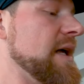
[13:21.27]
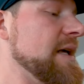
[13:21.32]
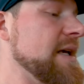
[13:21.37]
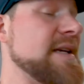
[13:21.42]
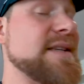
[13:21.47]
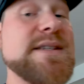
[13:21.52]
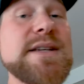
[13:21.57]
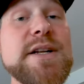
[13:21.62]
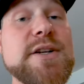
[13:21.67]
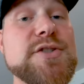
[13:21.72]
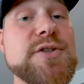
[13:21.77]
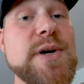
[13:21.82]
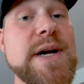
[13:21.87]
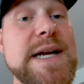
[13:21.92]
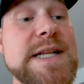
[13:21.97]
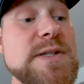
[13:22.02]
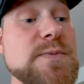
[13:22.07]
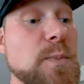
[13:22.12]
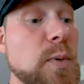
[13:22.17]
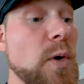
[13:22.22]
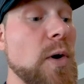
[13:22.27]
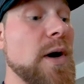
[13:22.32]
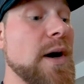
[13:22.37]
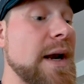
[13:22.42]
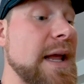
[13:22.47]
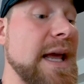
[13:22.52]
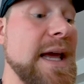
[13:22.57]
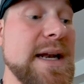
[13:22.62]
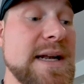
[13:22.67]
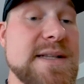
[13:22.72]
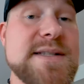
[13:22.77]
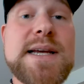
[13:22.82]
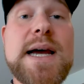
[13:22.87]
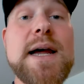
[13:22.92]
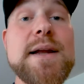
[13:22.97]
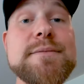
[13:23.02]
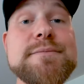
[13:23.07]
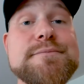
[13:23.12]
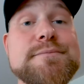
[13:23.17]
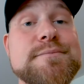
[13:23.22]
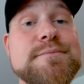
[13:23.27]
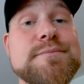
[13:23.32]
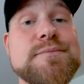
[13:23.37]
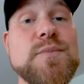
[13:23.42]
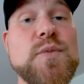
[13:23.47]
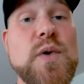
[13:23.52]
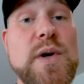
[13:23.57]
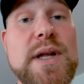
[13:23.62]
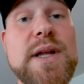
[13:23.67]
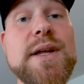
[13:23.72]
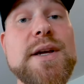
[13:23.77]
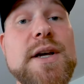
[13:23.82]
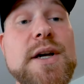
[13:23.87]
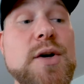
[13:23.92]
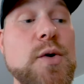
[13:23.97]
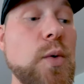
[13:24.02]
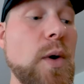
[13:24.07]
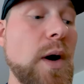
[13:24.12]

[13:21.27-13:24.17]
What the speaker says: Easy to transport, and it's got really good